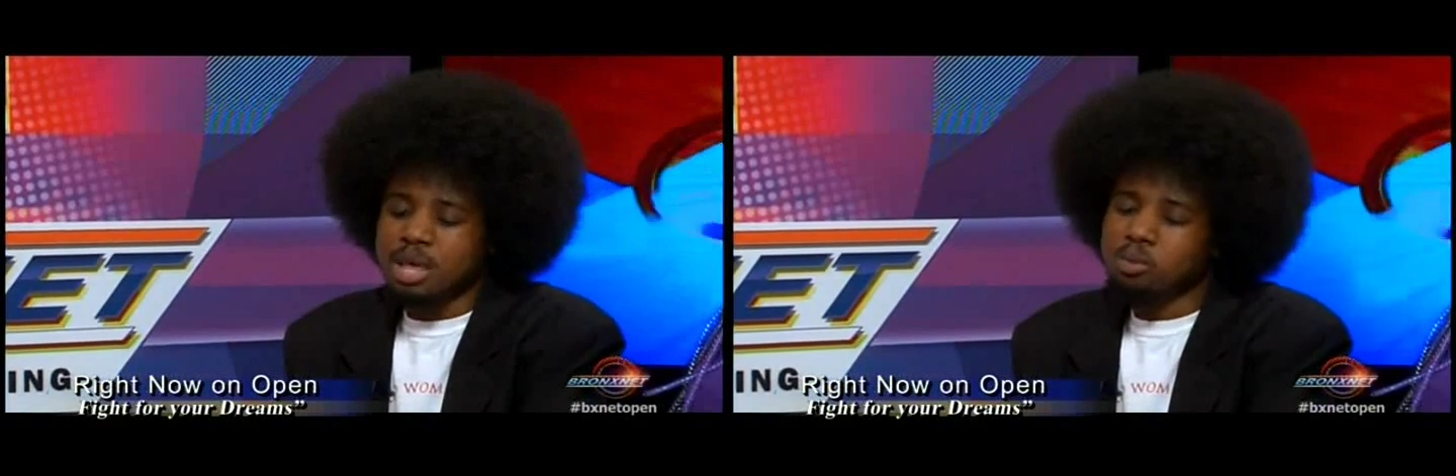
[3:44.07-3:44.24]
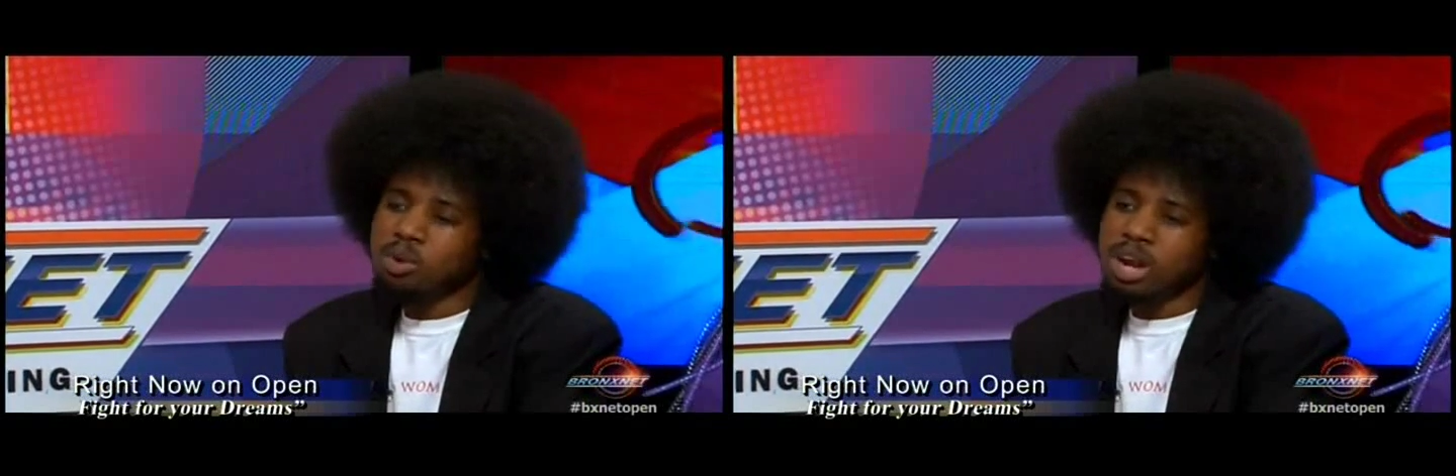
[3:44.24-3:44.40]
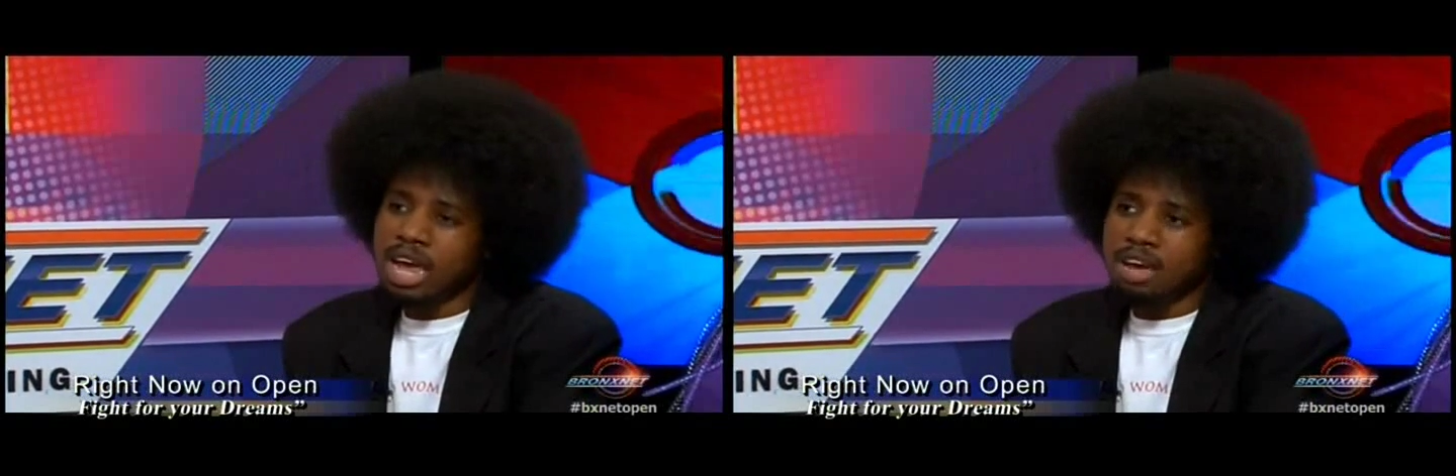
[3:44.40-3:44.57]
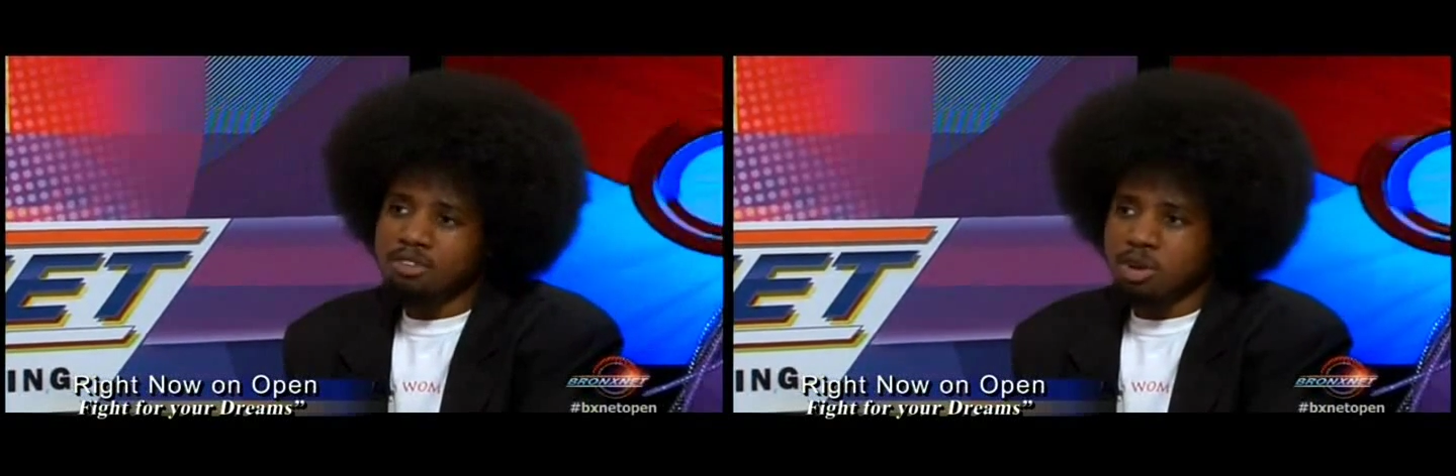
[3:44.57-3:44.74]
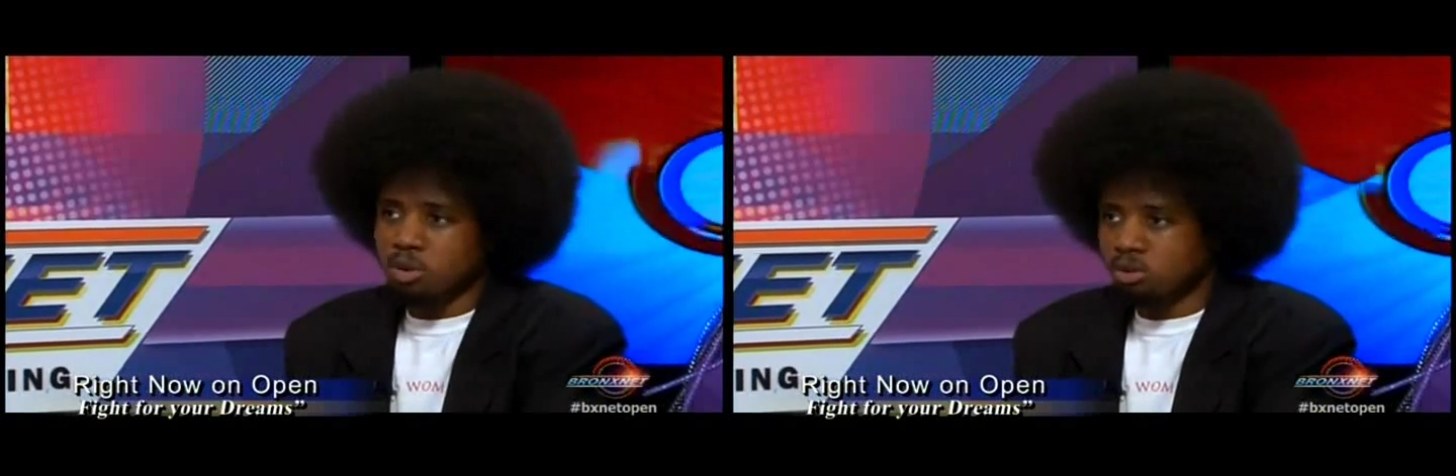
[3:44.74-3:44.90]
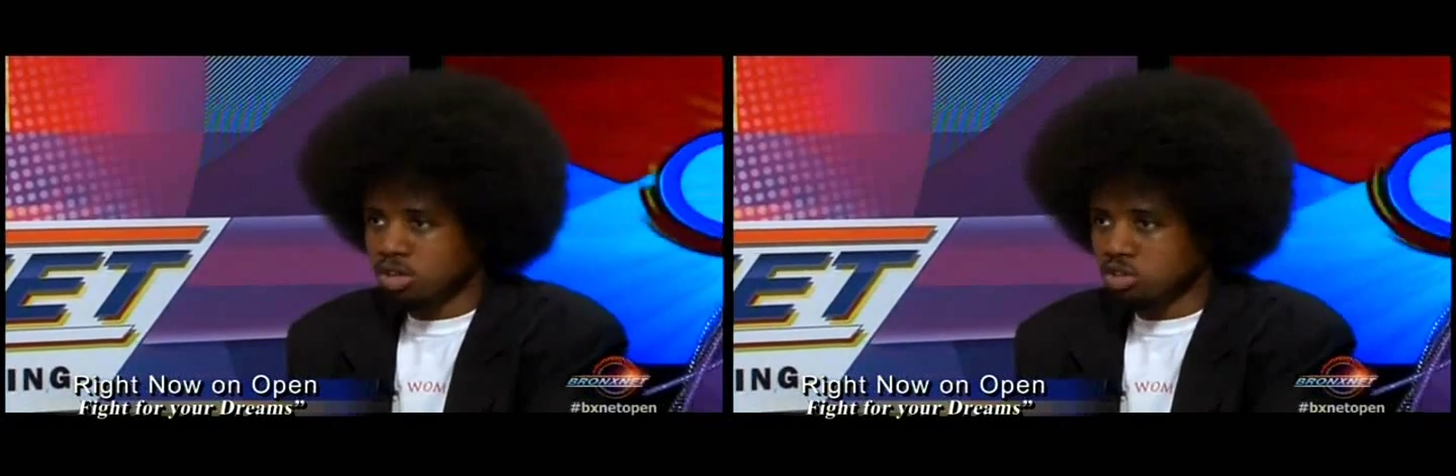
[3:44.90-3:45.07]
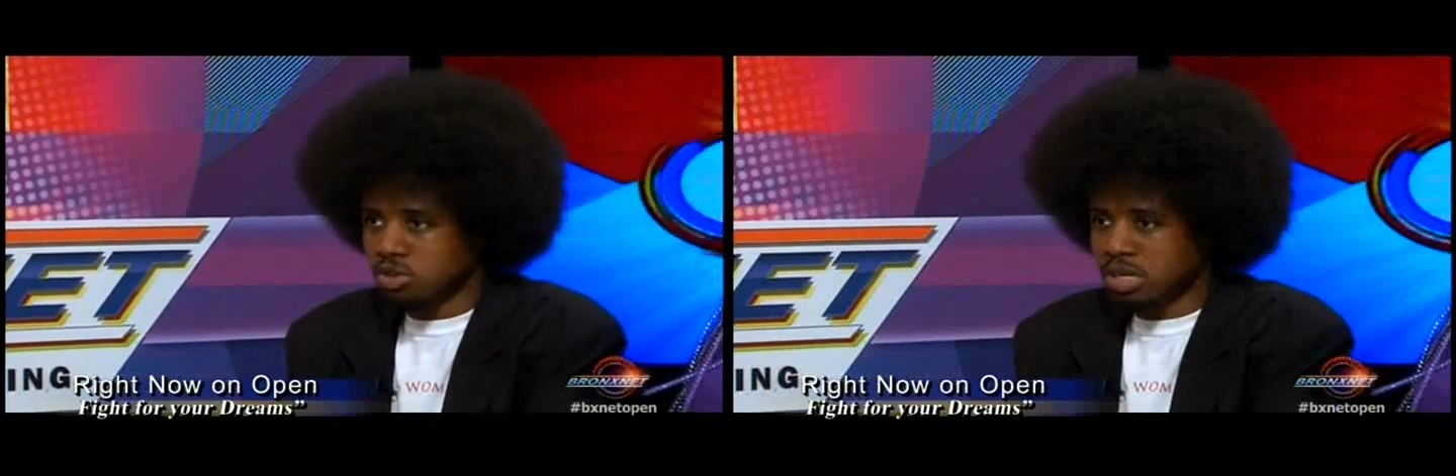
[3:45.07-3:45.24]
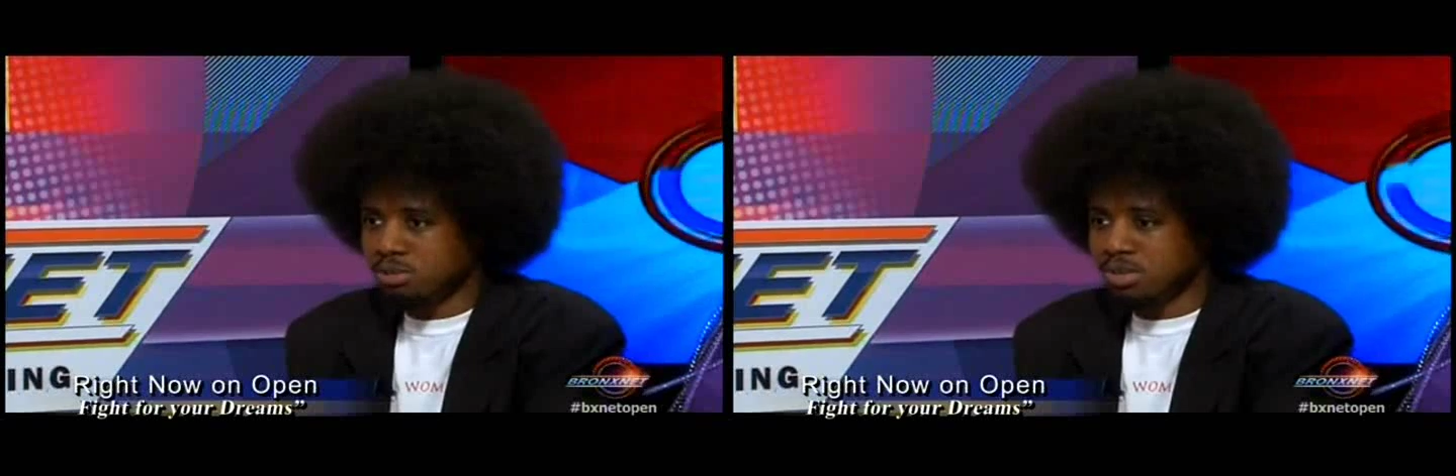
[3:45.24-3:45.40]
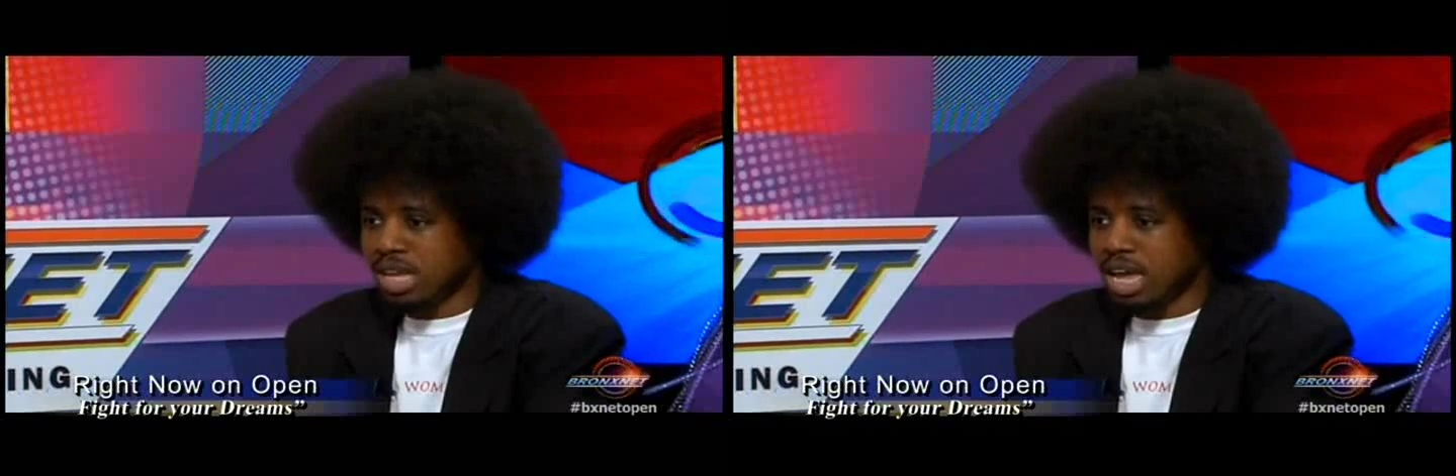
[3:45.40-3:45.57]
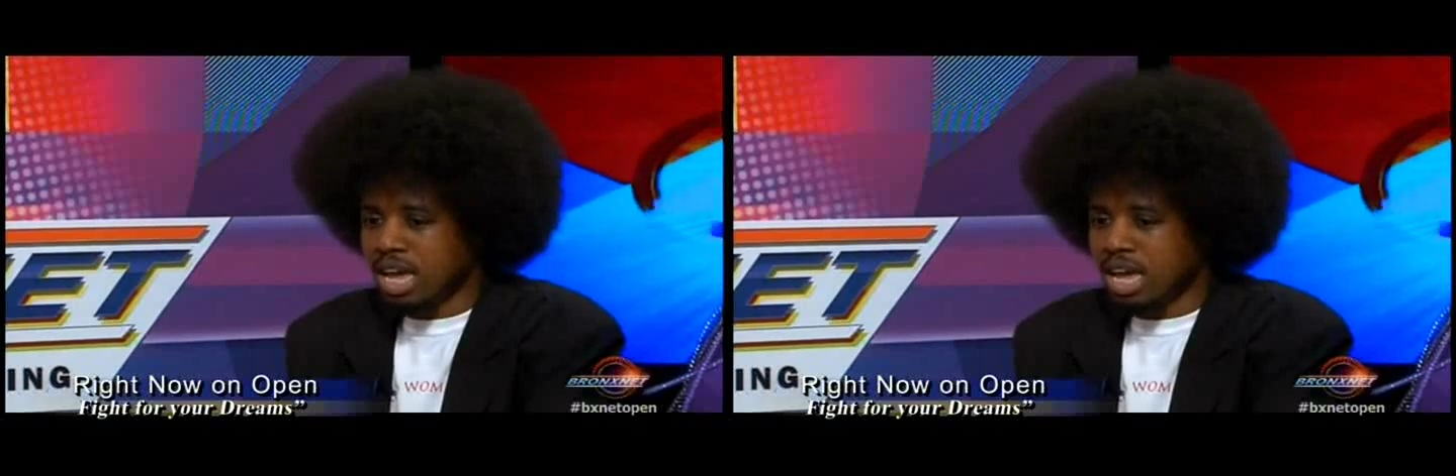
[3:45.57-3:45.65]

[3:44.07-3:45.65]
they want to have their own dreams